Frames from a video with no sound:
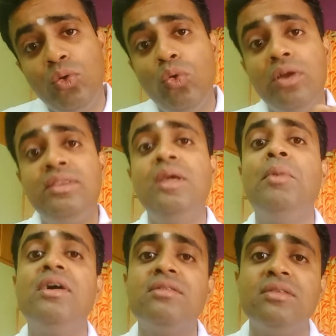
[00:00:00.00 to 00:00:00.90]
2 or 3
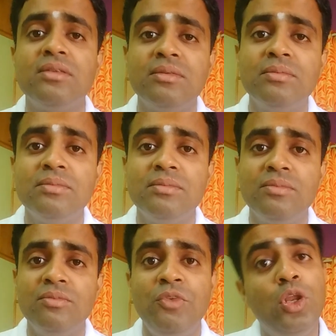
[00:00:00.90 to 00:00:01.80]
marks
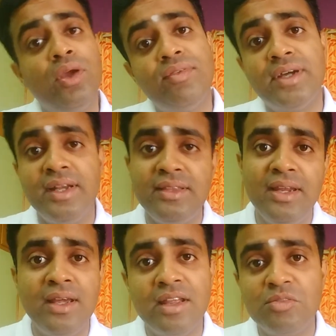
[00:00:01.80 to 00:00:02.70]
will you give
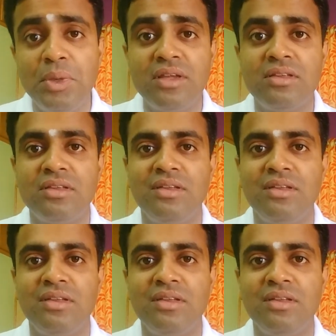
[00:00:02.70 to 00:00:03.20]
33 grace marks